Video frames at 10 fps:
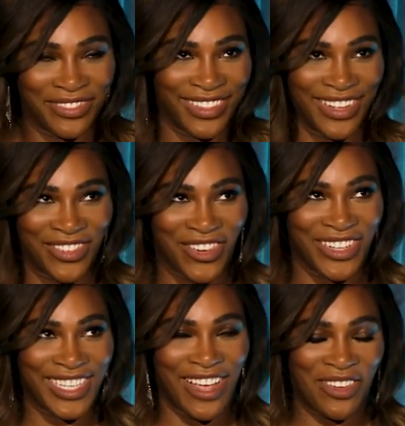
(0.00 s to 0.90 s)
of
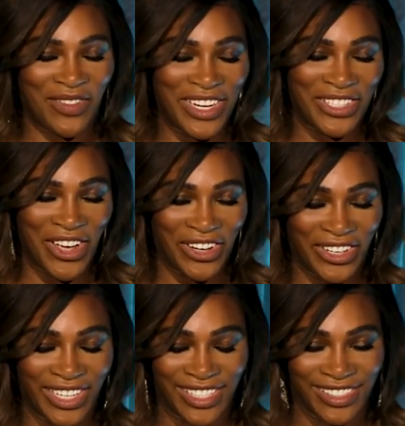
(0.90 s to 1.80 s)
course, having my
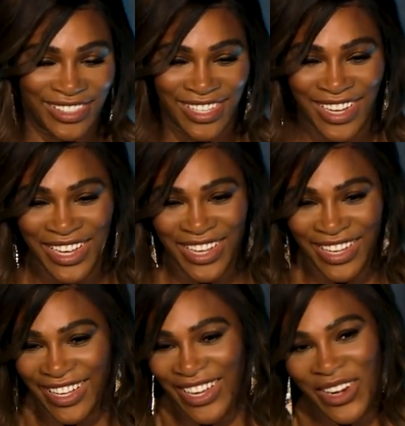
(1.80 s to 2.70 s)
daughter is,
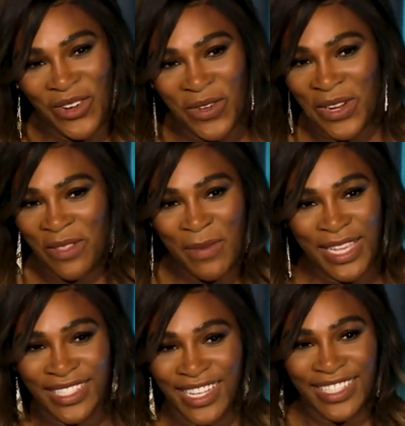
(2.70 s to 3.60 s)
you know, one of the
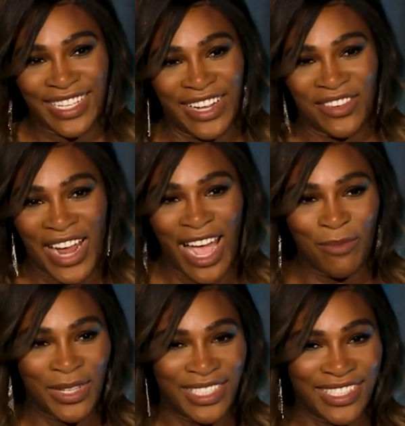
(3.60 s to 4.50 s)
best things that ever
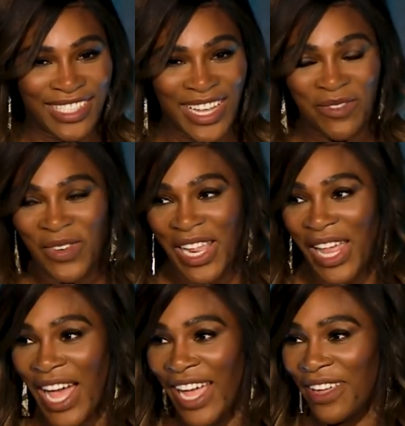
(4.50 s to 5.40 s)
happened in my
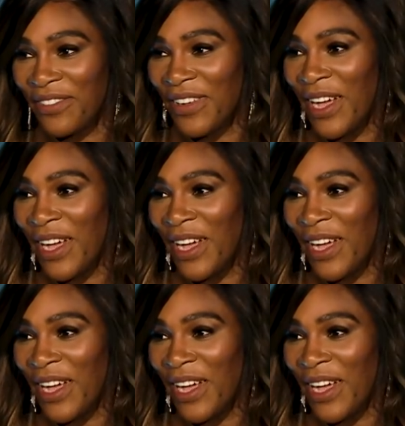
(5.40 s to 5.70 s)
life.